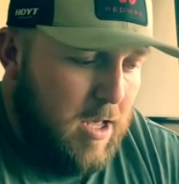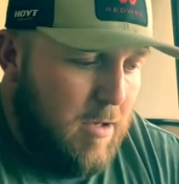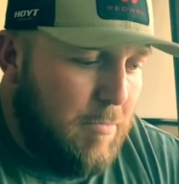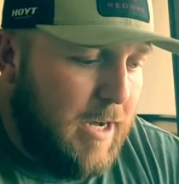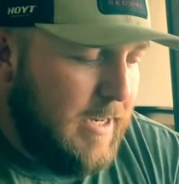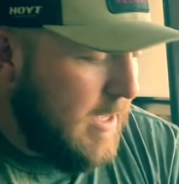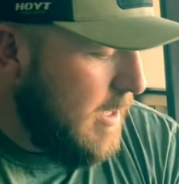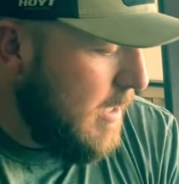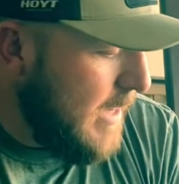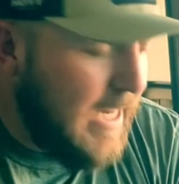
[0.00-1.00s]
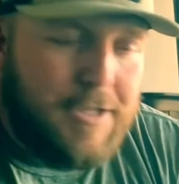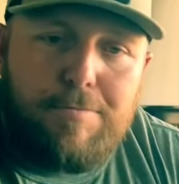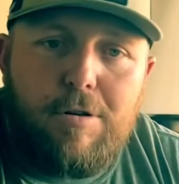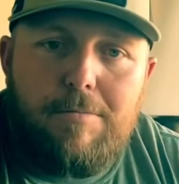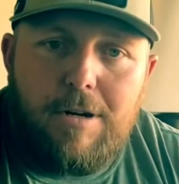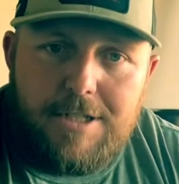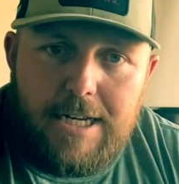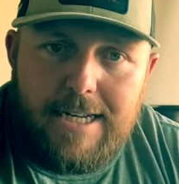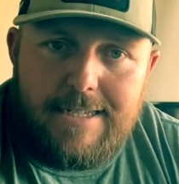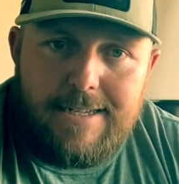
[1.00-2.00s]
But that is pretty much
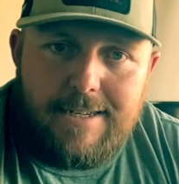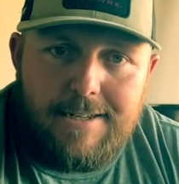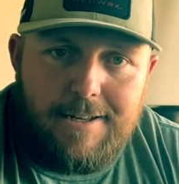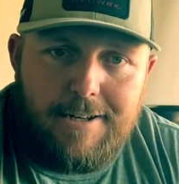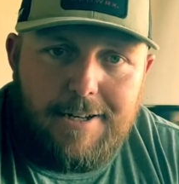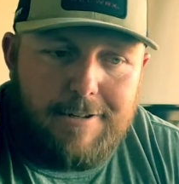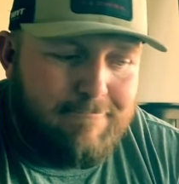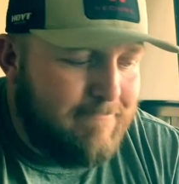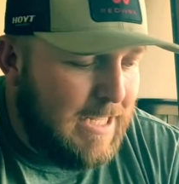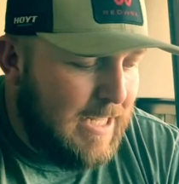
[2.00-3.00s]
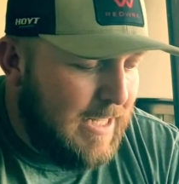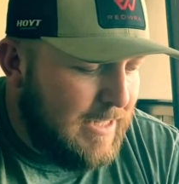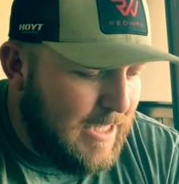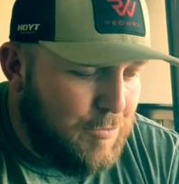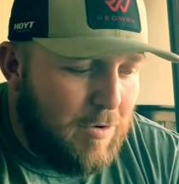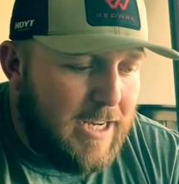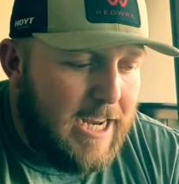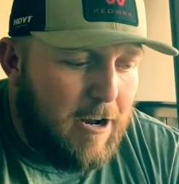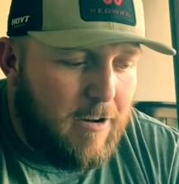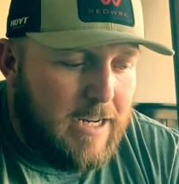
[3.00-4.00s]
it. That's what I
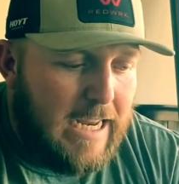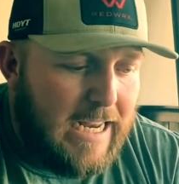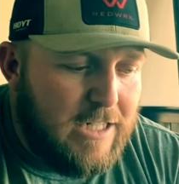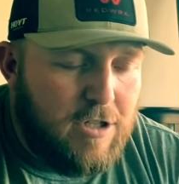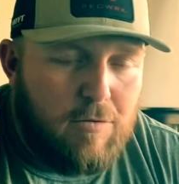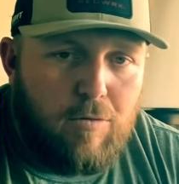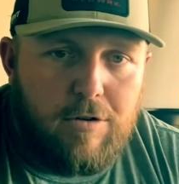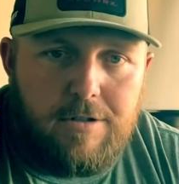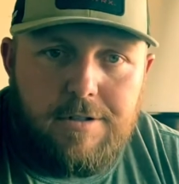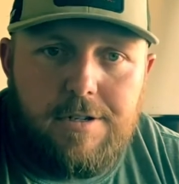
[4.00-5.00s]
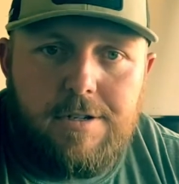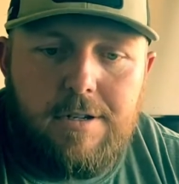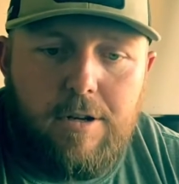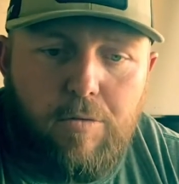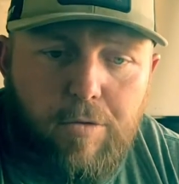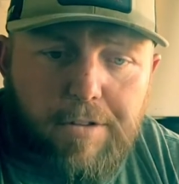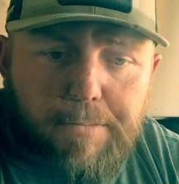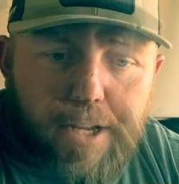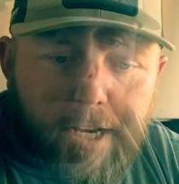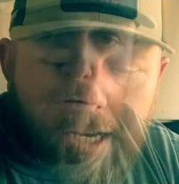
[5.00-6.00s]
carry into the woods with
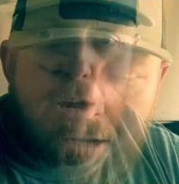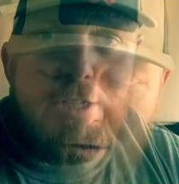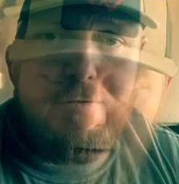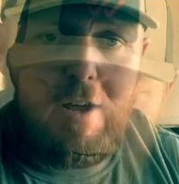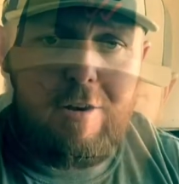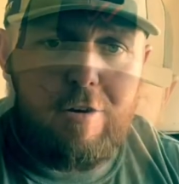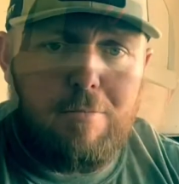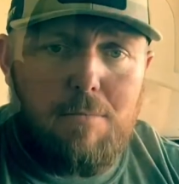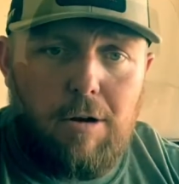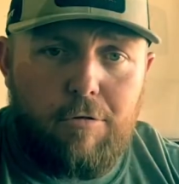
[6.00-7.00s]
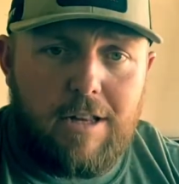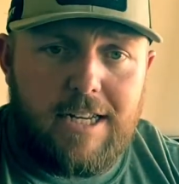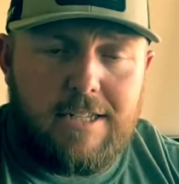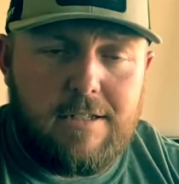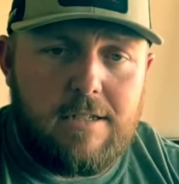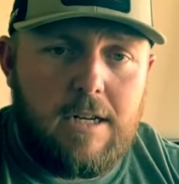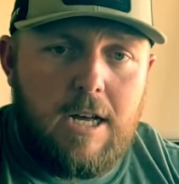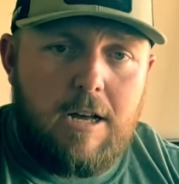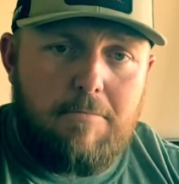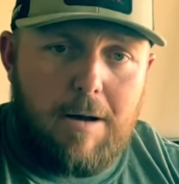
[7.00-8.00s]
me. My rangefinder, my release,
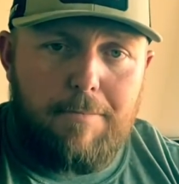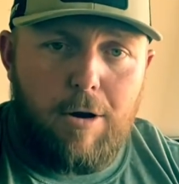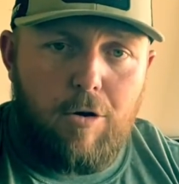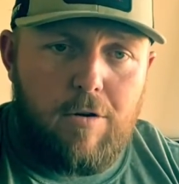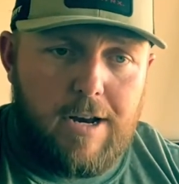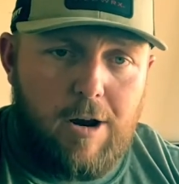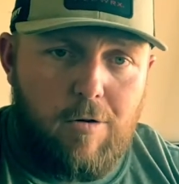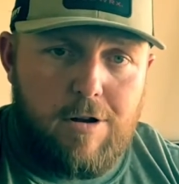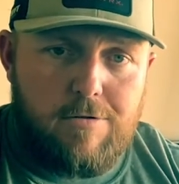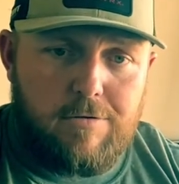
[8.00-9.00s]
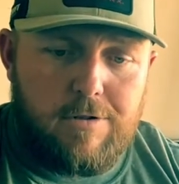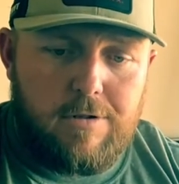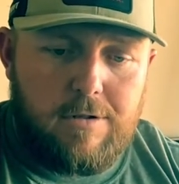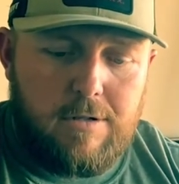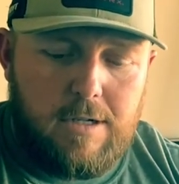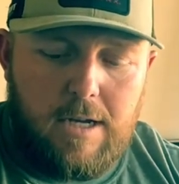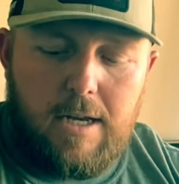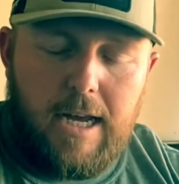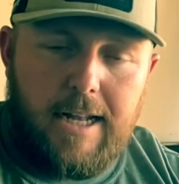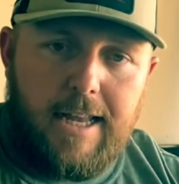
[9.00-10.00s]
my bow and arrows,
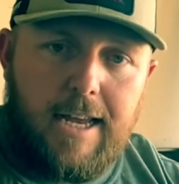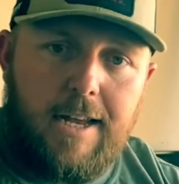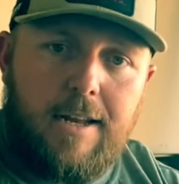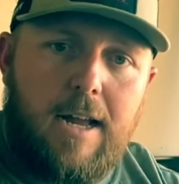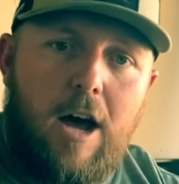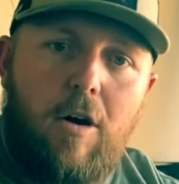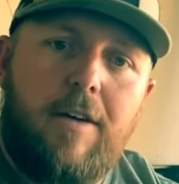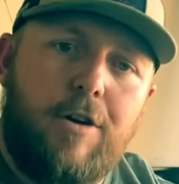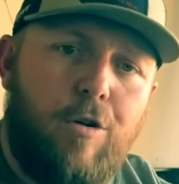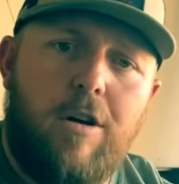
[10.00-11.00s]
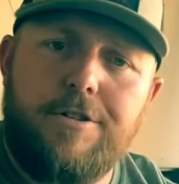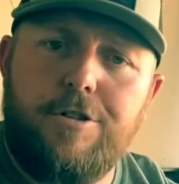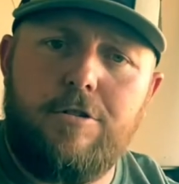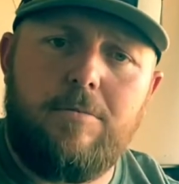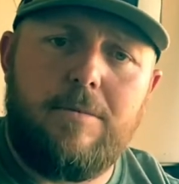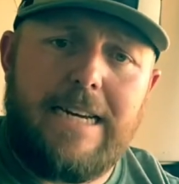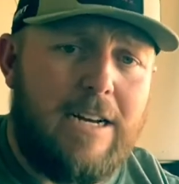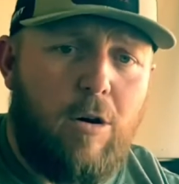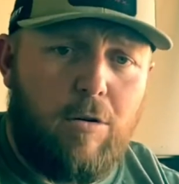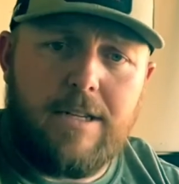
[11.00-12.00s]
and then I'll have a grunt tube at
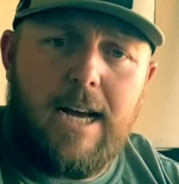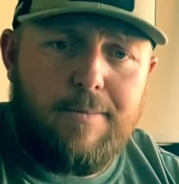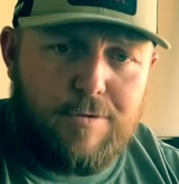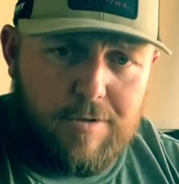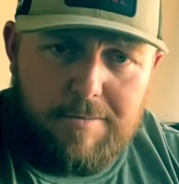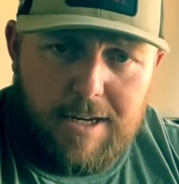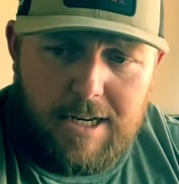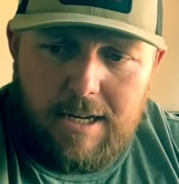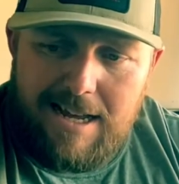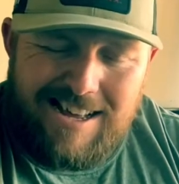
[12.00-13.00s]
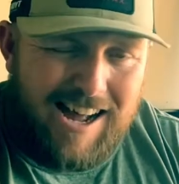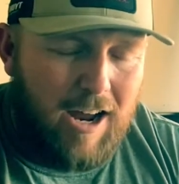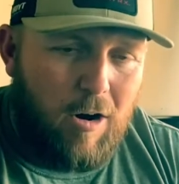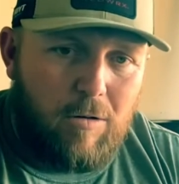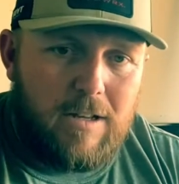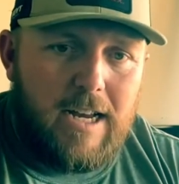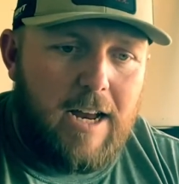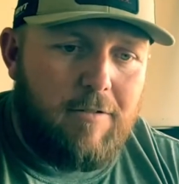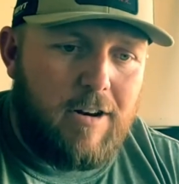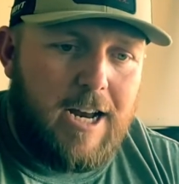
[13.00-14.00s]
all times with me. I hardly
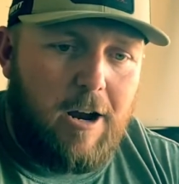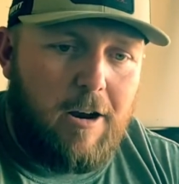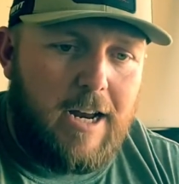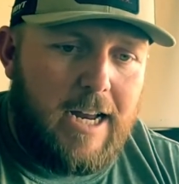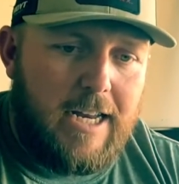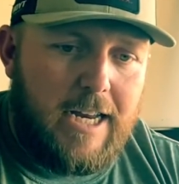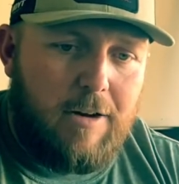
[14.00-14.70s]
ever carry any